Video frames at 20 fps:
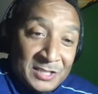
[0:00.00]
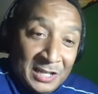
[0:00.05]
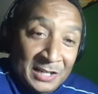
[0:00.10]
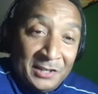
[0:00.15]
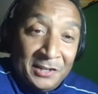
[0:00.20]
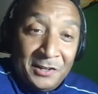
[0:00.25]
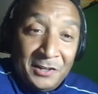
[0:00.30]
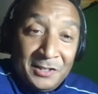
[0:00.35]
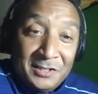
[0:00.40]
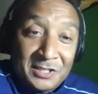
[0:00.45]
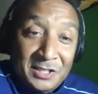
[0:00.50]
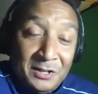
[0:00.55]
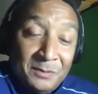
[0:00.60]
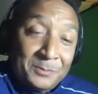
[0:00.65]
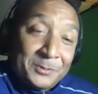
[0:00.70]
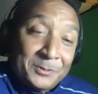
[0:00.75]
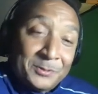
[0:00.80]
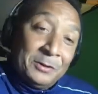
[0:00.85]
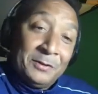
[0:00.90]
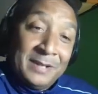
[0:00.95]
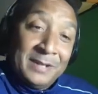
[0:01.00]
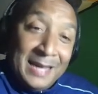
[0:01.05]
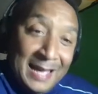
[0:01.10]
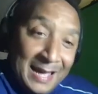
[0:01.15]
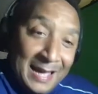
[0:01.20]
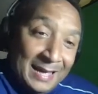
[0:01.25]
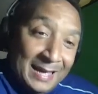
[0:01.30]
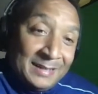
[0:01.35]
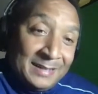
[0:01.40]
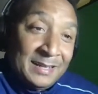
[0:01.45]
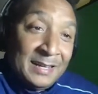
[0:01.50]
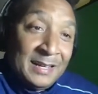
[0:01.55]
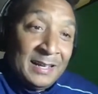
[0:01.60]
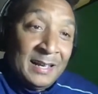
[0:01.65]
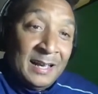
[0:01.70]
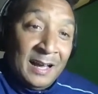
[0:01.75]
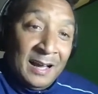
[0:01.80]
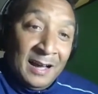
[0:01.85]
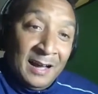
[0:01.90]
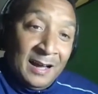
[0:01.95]
senators and them QAnon
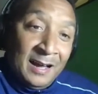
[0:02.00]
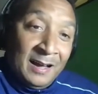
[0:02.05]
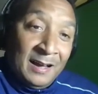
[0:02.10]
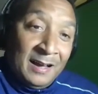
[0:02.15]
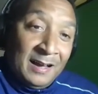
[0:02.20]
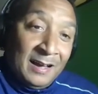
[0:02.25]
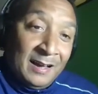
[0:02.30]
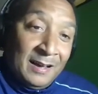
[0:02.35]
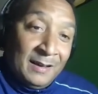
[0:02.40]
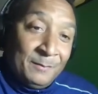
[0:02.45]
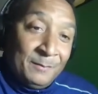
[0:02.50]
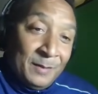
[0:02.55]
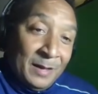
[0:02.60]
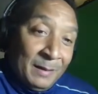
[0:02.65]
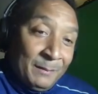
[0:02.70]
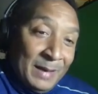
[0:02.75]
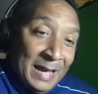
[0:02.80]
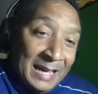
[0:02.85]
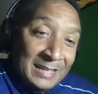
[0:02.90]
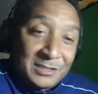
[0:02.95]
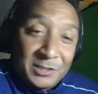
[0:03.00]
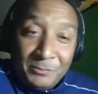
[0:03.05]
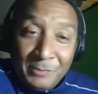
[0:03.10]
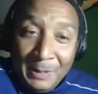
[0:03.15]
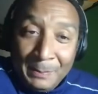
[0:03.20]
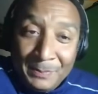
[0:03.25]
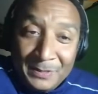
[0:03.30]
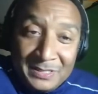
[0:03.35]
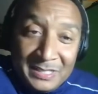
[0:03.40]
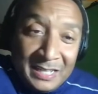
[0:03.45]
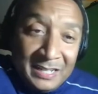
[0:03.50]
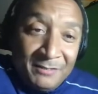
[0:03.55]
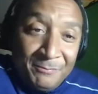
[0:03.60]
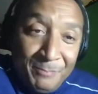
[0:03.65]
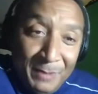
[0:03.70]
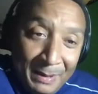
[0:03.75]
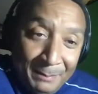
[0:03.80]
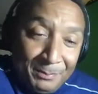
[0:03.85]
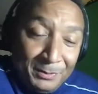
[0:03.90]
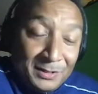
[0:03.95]
House of Representative
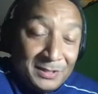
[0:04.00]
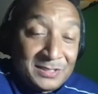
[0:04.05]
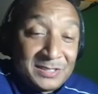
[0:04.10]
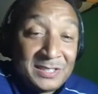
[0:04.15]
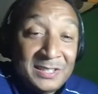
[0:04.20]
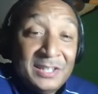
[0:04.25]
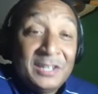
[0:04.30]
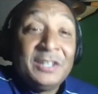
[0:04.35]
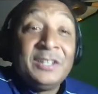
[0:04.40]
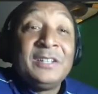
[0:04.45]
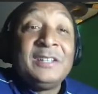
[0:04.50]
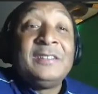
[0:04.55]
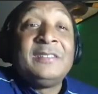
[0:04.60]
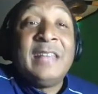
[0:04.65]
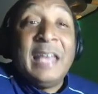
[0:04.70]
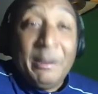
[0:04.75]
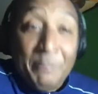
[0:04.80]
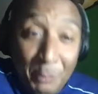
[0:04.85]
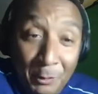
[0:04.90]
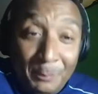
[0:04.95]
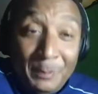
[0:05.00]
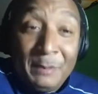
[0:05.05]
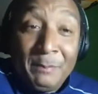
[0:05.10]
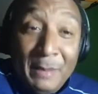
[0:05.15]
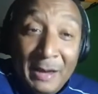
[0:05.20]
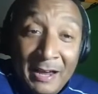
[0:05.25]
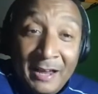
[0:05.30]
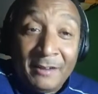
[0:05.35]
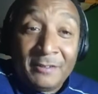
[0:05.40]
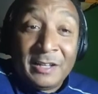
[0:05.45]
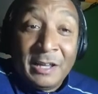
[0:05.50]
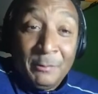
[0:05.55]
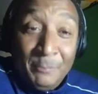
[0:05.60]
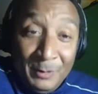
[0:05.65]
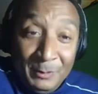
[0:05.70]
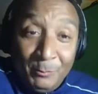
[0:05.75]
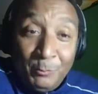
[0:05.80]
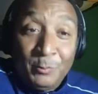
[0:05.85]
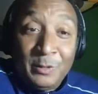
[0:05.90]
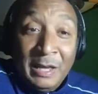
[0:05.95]
members, they will be married. They
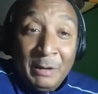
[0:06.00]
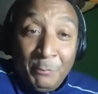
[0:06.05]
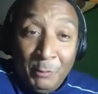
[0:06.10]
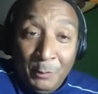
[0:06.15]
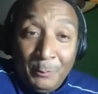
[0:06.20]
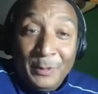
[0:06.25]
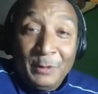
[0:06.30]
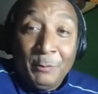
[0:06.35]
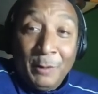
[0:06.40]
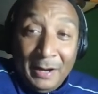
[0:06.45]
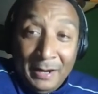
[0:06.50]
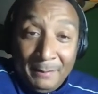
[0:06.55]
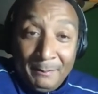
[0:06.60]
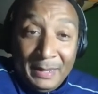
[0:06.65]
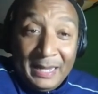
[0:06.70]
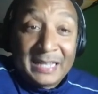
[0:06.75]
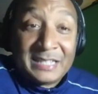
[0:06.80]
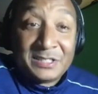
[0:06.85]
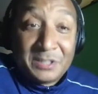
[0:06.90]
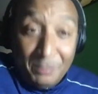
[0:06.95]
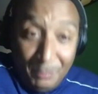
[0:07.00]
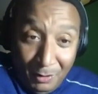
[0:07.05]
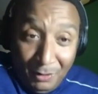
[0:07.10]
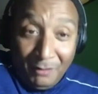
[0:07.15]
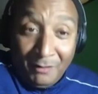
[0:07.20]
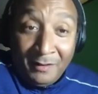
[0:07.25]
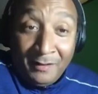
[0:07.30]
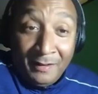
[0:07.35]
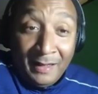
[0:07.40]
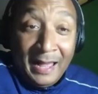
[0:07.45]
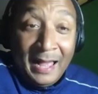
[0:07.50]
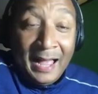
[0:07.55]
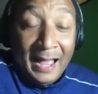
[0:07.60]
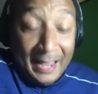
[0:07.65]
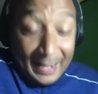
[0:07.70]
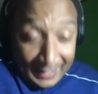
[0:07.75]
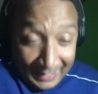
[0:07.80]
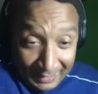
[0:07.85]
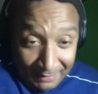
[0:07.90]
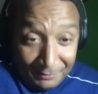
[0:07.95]
will be wearing masks tomorrow.
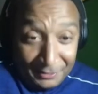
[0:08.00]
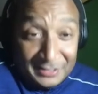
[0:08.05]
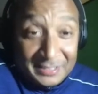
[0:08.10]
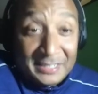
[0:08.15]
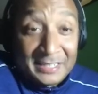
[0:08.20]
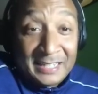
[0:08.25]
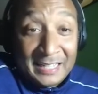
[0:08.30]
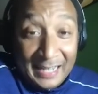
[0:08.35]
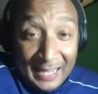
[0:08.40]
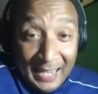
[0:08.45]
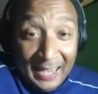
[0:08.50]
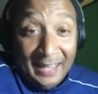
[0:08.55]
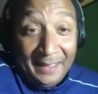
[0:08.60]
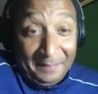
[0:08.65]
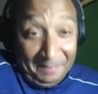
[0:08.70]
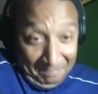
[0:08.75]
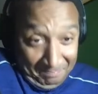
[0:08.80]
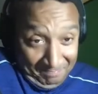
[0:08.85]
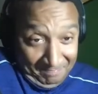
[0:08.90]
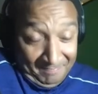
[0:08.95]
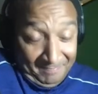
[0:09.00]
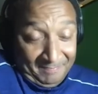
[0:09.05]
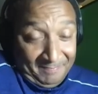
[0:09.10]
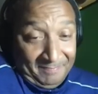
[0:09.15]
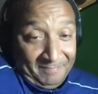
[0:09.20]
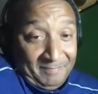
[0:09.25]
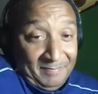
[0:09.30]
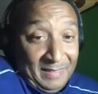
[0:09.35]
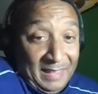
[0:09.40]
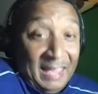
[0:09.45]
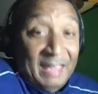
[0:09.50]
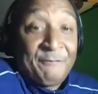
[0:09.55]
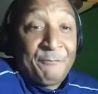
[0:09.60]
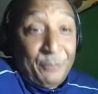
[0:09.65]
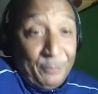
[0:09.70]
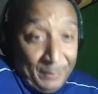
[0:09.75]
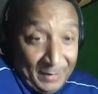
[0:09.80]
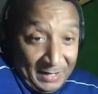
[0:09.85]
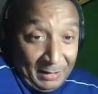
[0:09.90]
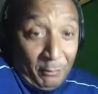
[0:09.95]
I guarantee you that. And
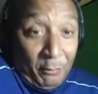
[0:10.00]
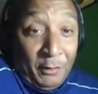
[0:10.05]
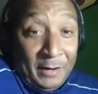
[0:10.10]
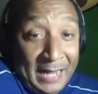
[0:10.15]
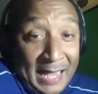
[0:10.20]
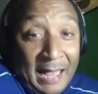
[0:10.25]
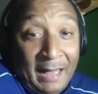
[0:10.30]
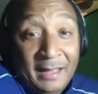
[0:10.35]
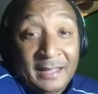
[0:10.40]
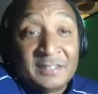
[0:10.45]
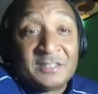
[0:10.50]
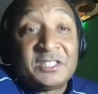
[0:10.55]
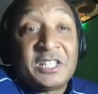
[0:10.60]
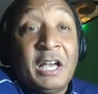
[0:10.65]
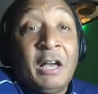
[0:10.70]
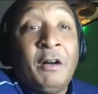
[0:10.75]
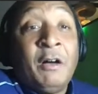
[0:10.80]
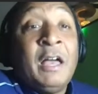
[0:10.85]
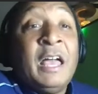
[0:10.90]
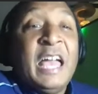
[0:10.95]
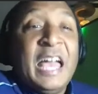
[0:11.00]
from here on out, until